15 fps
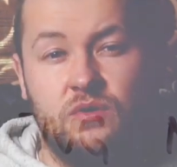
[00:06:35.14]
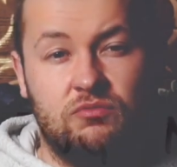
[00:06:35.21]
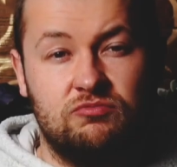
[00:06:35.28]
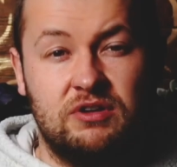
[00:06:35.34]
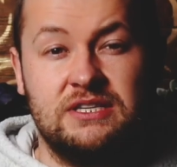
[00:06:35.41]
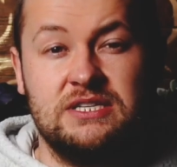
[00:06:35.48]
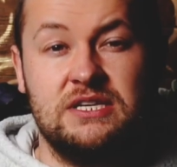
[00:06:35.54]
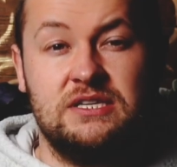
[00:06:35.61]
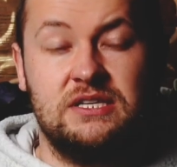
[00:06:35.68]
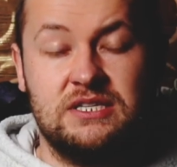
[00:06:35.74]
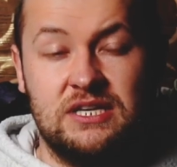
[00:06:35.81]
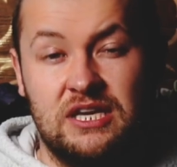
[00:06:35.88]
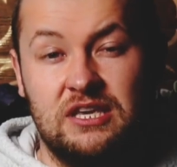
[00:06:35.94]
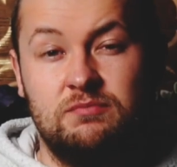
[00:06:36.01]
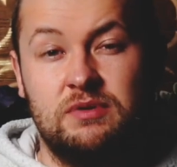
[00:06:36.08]
not ready to
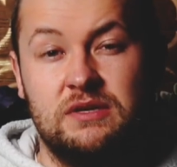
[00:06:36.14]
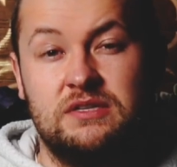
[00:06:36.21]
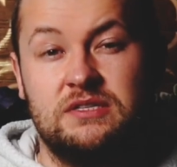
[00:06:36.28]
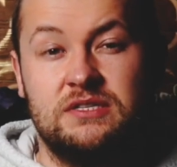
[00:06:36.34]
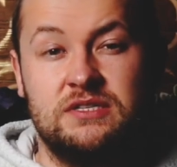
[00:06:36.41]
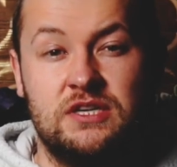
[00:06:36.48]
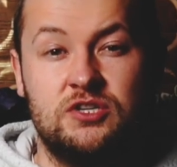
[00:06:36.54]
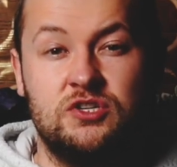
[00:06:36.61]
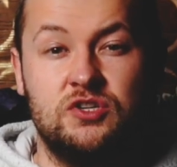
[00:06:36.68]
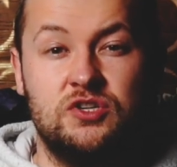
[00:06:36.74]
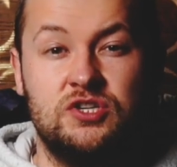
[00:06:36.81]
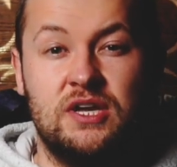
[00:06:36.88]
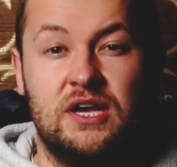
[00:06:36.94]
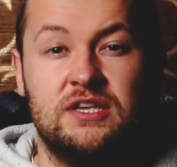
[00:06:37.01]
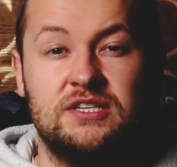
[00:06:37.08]
take big
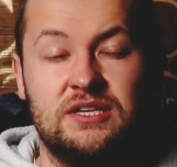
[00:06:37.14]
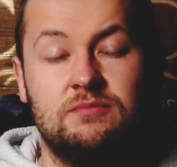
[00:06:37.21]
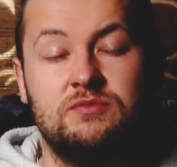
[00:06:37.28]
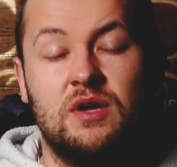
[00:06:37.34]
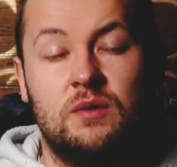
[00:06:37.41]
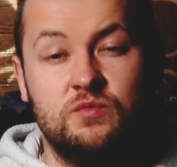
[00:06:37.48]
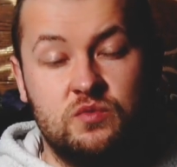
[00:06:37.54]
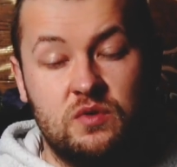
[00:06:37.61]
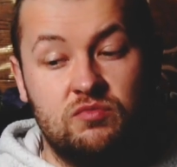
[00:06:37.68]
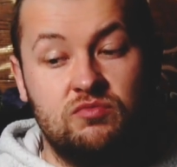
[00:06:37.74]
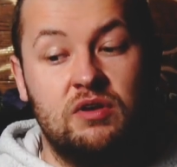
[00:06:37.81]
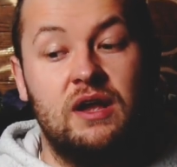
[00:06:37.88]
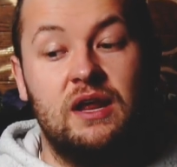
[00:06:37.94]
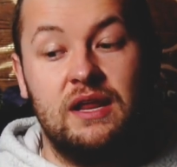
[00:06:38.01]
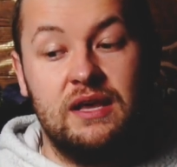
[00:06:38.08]
decisions yet, sometimes we're
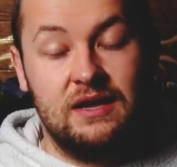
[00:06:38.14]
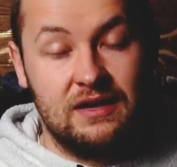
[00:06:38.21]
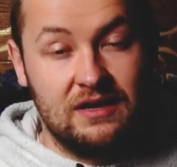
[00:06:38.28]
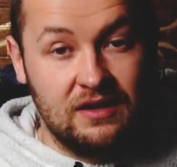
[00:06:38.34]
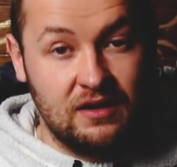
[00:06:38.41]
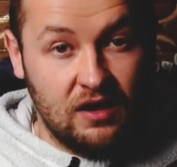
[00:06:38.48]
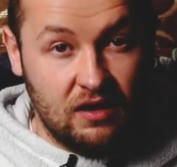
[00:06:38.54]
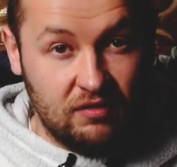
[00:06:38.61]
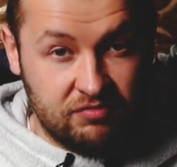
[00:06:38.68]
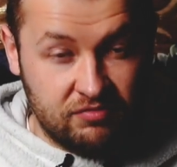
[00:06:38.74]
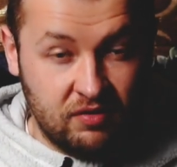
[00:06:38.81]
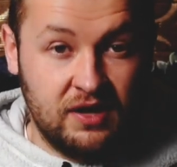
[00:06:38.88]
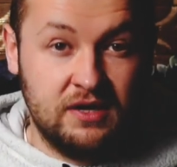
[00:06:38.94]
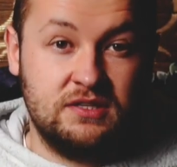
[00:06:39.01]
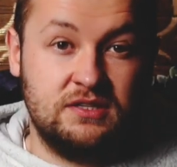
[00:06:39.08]
really
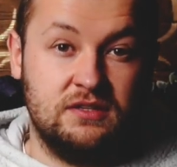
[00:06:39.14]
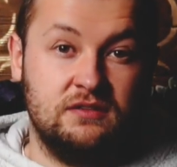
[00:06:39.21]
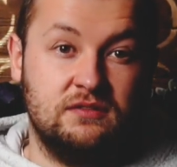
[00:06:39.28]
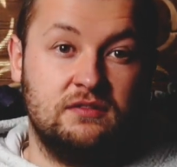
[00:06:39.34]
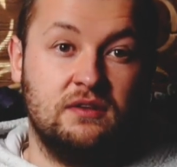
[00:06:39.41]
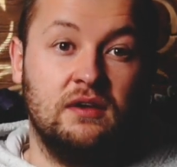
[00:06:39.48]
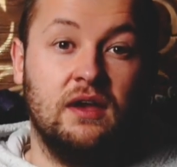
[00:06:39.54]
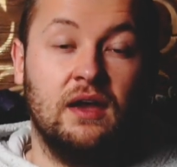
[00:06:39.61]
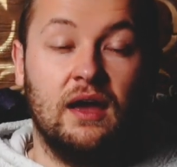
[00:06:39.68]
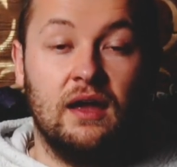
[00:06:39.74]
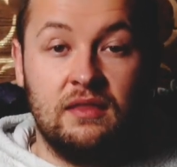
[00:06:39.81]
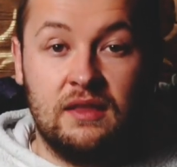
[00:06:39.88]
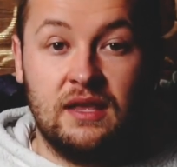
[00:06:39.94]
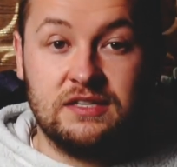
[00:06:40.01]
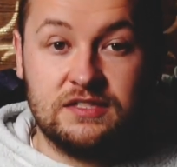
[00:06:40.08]
frightened,
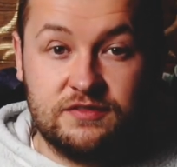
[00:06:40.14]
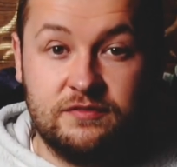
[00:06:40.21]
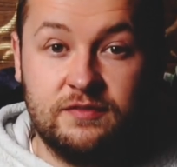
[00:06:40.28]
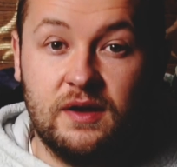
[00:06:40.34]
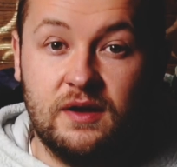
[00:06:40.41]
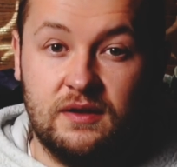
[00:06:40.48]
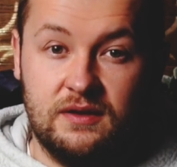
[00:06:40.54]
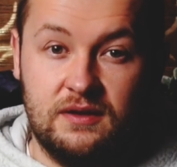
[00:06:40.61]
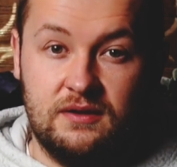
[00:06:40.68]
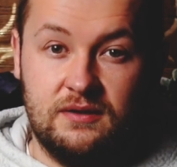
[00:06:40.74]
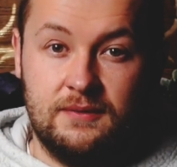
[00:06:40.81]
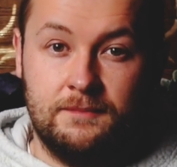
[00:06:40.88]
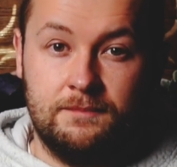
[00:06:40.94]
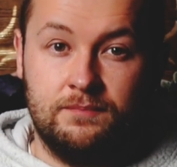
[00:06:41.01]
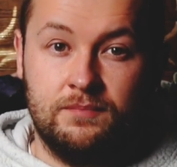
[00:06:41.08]
and that's
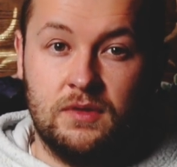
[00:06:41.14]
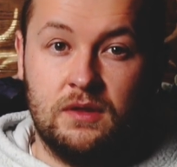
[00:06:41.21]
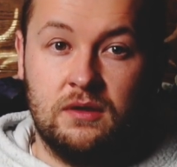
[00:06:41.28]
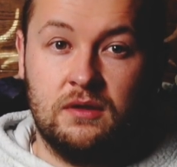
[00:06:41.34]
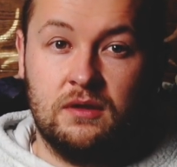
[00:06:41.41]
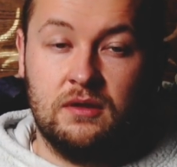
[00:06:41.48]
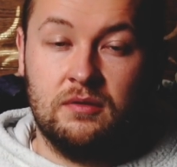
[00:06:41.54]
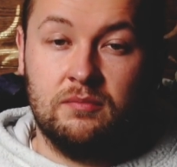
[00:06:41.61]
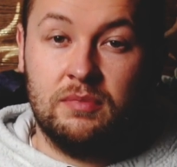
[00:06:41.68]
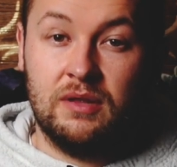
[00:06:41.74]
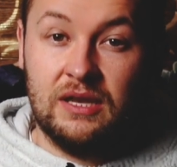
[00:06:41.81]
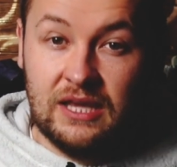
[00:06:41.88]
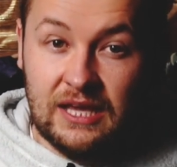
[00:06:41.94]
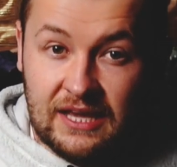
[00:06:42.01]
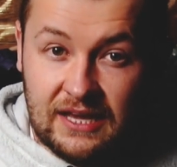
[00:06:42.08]
fine.
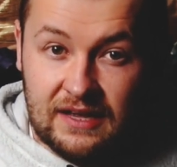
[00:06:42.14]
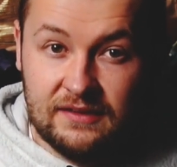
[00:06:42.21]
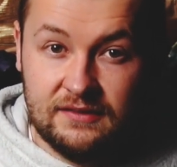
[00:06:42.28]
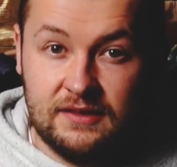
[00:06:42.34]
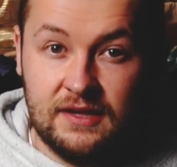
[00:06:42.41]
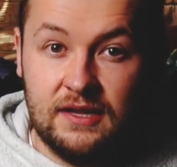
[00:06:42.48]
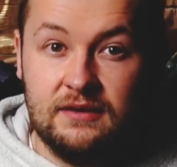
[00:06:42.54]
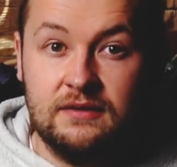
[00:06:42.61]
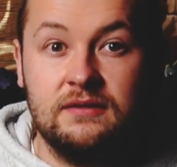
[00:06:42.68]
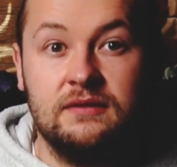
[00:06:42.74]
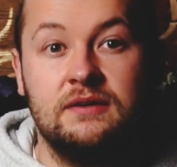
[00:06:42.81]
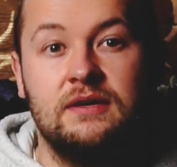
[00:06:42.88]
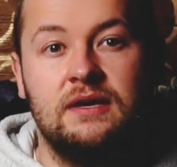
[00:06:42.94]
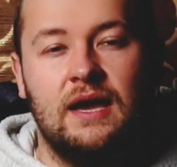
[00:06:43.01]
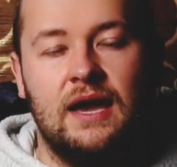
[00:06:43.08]
But here then,
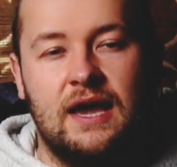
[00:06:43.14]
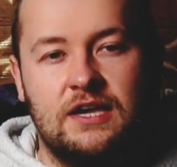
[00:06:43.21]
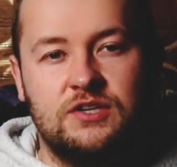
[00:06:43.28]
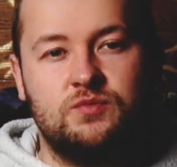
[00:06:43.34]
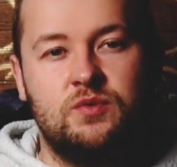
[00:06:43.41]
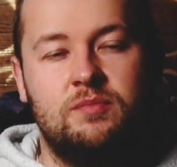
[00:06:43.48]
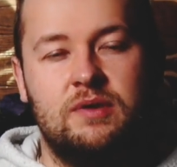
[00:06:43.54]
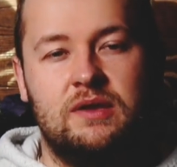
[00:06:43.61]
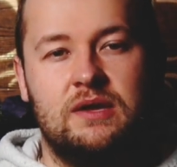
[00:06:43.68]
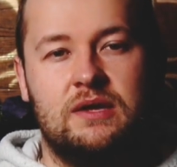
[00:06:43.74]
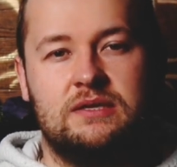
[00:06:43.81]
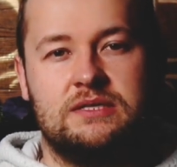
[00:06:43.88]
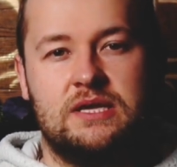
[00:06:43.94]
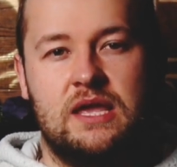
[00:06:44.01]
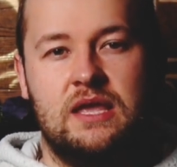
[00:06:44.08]
as we
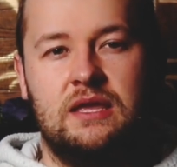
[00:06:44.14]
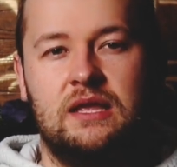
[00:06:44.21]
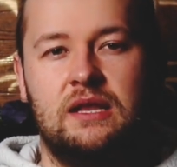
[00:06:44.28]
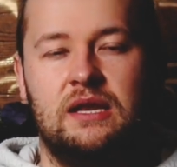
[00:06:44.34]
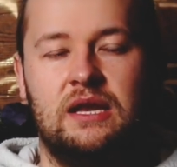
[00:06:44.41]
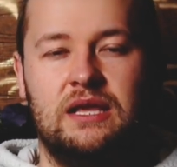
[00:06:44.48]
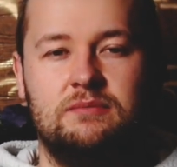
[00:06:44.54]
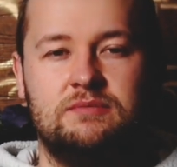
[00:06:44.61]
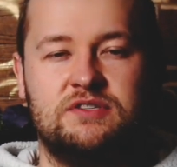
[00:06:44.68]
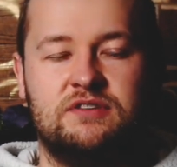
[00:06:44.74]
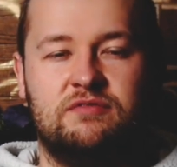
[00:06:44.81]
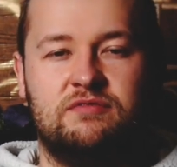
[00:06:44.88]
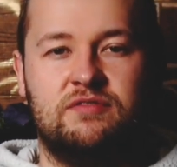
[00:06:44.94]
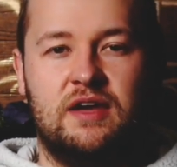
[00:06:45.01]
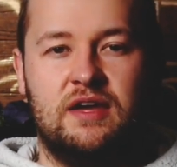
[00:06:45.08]
begin taking leaps
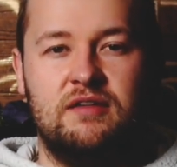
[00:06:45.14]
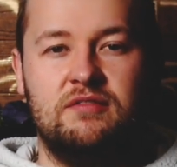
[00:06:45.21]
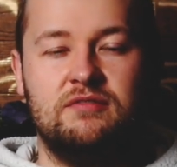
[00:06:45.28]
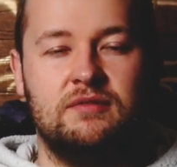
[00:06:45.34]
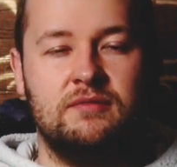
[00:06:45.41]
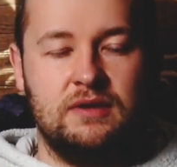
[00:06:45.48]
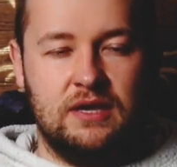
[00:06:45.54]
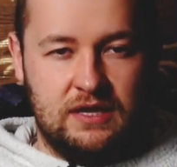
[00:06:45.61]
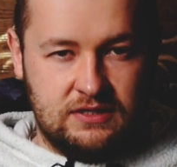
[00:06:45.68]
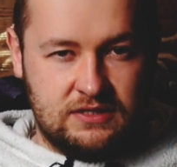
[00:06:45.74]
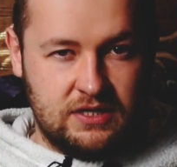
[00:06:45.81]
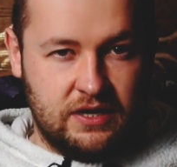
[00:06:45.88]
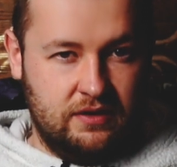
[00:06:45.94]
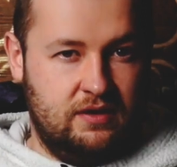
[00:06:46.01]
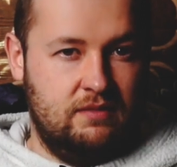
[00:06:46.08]
of faith in
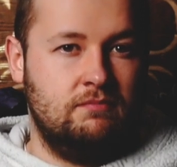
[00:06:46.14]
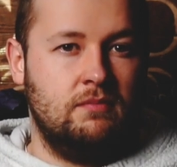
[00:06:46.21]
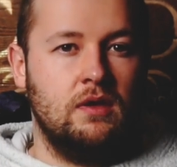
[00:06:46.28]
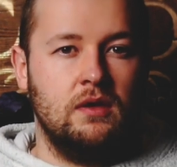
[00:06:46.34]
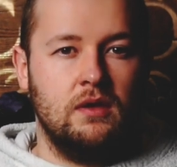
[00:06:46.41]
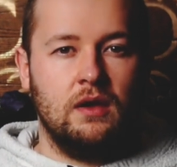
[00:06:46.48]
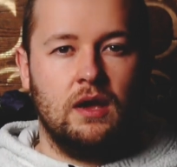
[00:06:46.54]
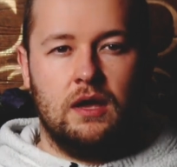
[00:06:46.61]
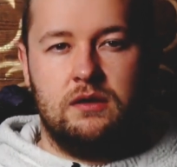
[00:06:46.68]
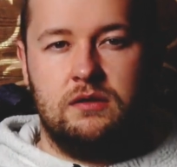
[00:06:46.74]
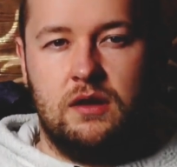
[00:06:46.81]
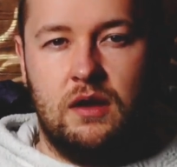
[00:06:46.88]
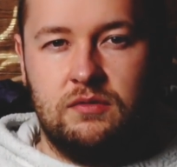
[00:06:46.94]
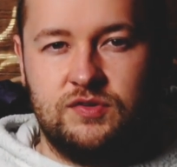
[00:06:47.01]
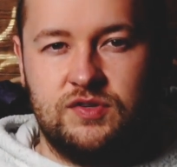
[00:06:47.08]
time and
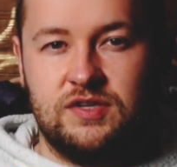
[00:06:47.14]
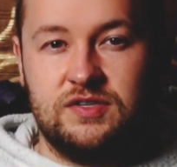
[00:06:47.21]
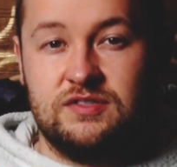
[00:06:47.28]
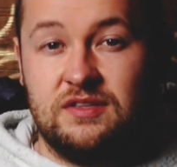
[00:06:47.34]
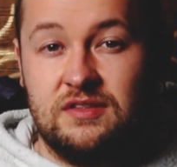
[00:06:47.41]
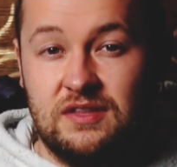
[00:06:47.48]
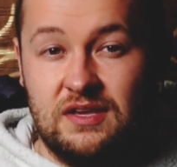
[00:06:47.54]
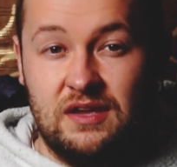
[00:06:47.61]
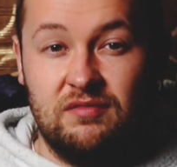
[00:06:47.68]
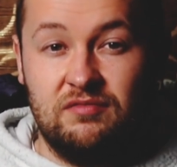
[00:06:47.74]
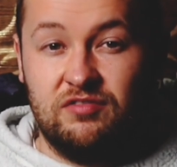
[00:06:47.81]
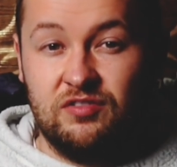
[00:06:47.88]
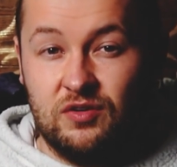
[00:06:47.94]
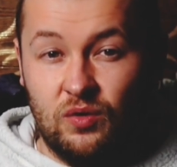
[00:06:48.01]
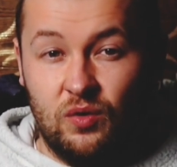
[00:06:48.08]
notice that the
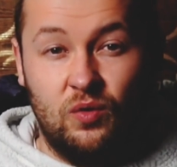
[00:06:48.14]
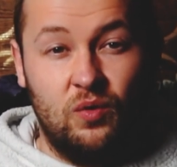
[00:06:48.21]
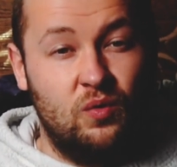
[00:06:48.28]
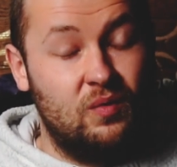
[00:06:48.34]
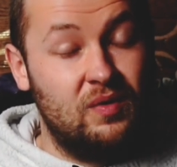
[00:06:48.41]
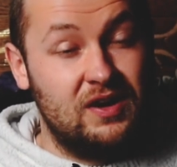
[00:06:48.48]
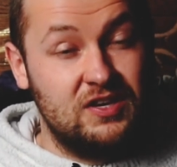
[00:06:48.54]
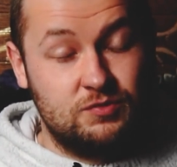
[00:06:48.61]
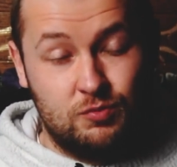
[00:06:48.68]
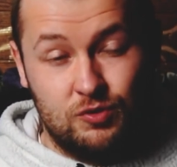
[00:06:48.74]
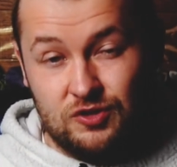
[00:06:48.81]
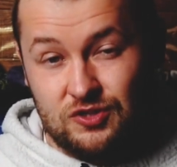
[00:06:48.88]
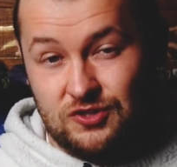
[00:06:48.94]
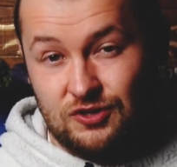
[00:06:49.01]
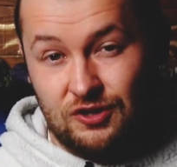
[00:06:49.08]
infinite always
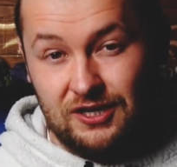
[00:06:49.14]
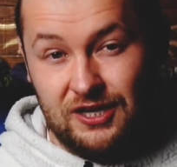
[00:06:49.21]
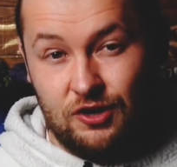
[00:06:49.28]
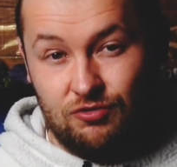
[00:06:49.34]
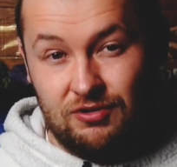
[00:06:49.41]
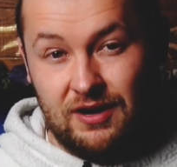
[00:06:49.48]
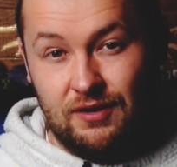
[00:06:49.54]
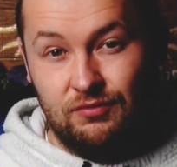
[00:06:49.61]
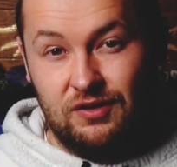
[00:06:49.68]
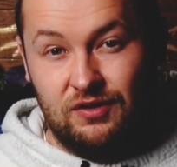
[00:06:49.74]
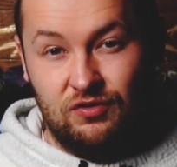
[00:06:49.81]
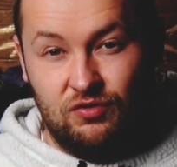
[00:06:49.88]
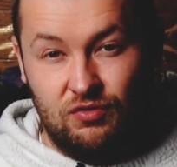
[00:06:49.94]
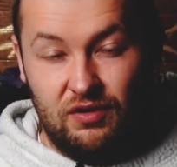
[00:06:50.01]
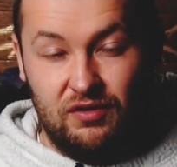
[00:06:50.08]
puts solid ground
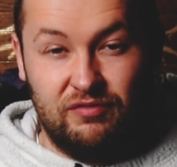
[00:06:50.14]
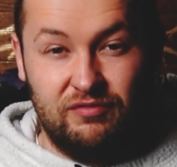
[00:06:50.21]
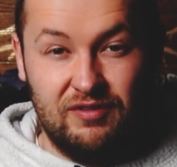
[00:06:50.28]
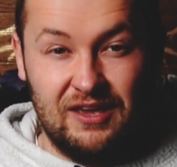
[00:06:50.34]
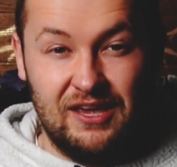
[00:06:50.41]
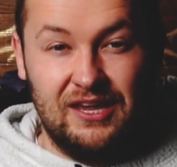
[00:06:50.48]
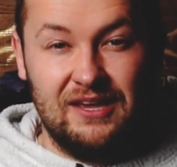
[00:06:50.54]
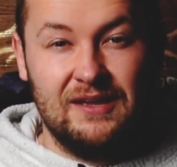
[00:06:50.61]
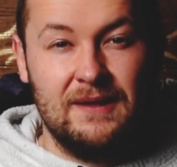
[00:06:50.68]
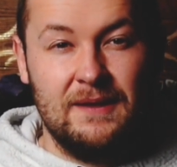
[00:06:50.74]
under our feet.